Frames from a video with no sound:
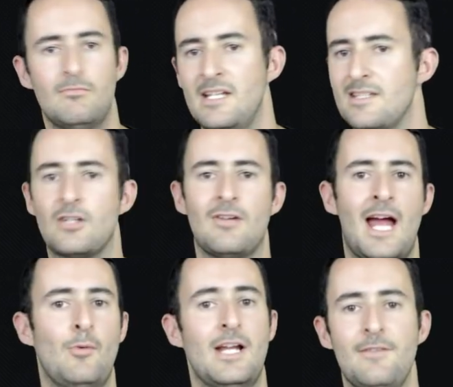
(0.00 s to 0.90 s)

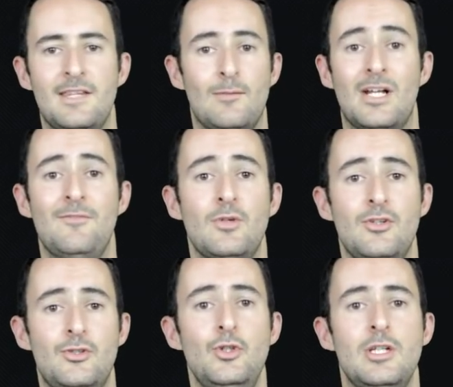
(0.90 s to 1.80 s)
Instagram, whatever you
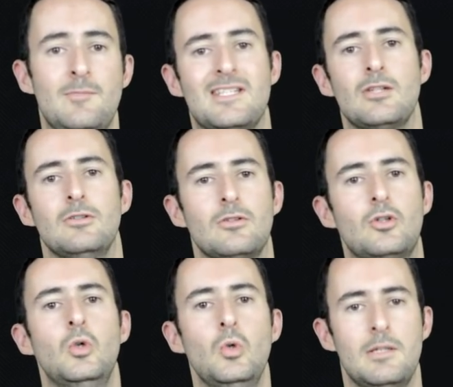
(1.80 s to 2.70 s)
want to do to still look
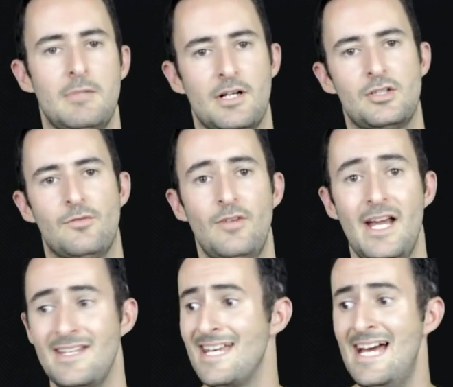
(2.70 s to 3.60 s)
cool amongst your
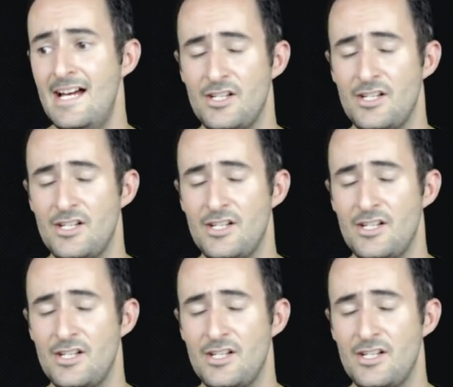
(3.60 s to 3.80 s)
friends.